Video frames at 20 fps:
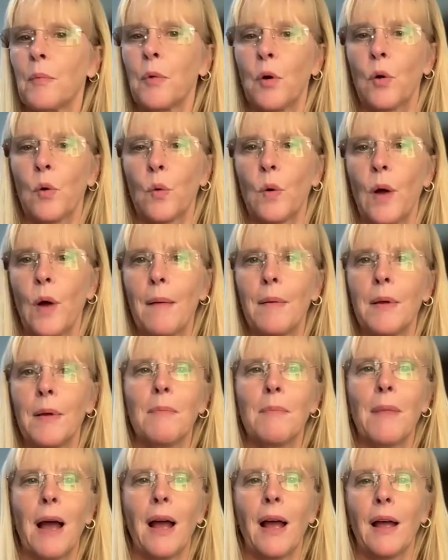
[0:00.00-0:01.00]

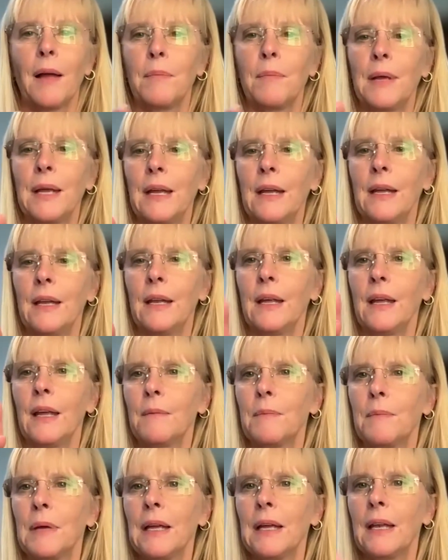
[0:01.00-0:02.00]
grabbing my
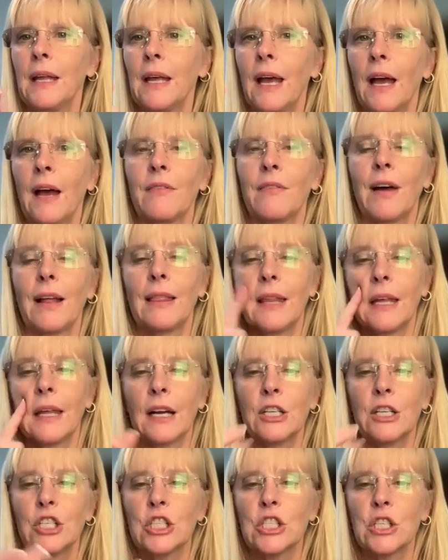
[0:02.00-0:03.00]
PDF. I think
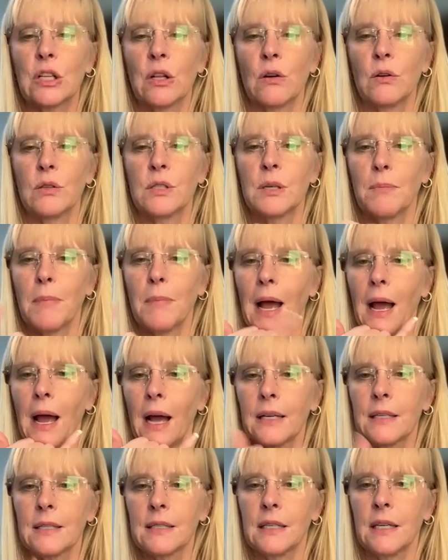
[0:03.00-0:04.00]
I just closed it by
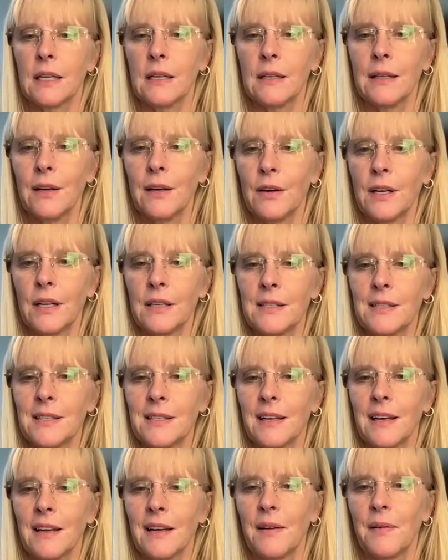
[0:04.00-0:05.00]
accident. There it is.
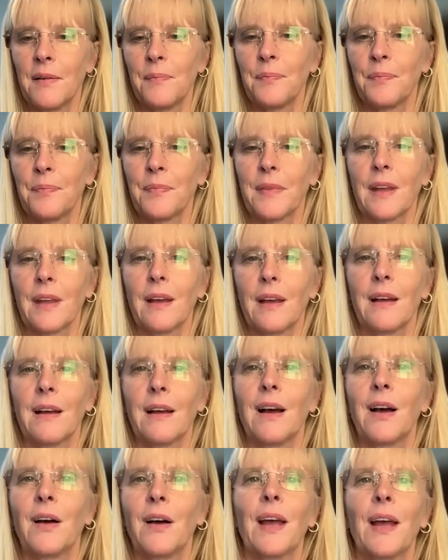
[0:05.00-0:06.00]

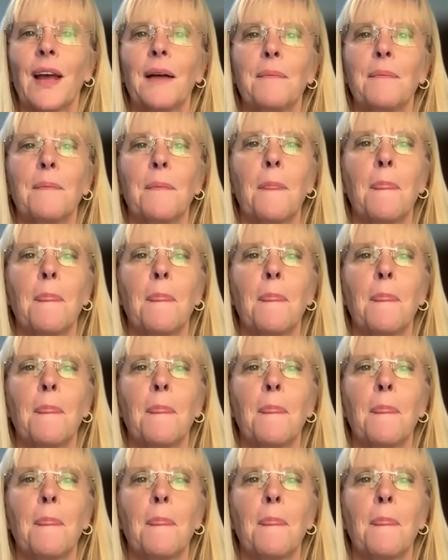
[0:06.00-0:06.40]
Okay.